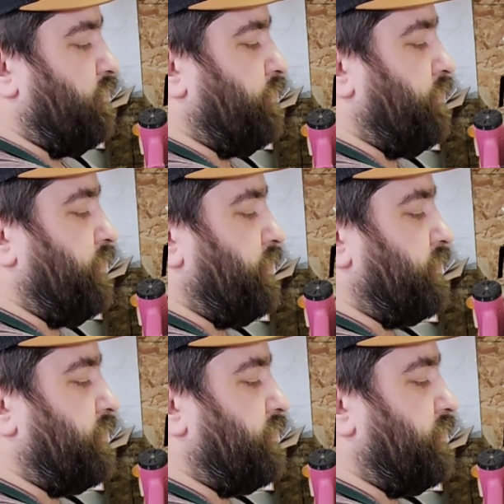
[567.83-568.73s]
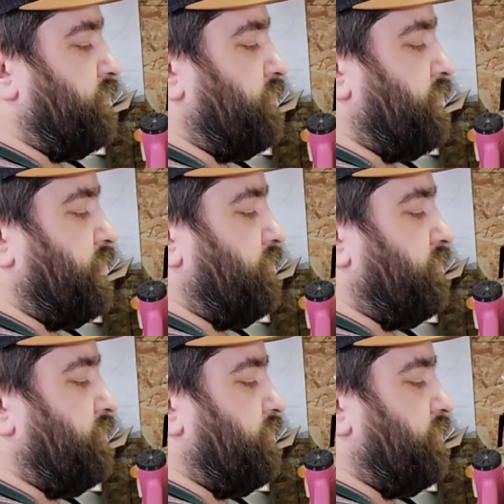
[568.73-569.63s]
Basically right
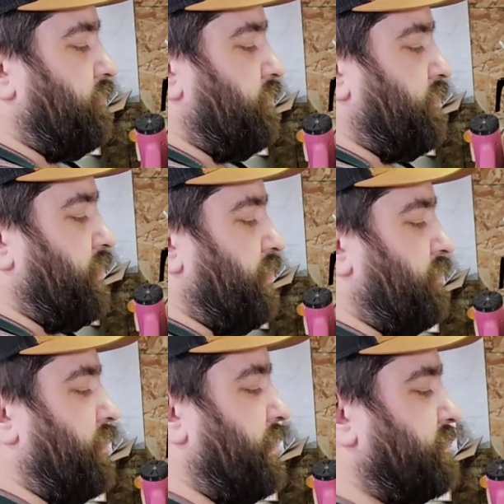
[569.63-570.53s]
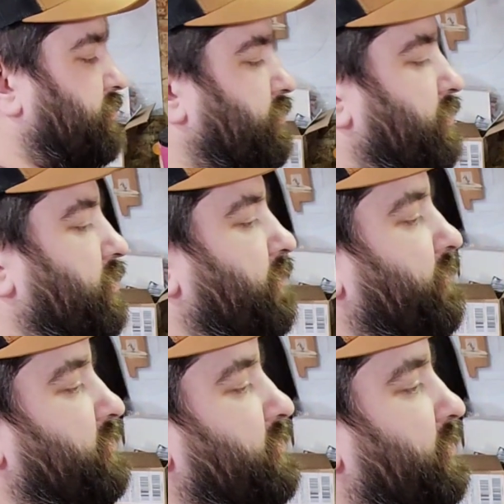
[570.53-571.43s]
there. That's going to give
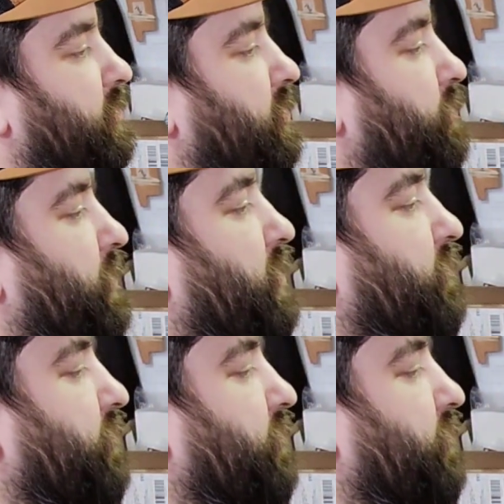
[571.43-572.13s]
us a little bit of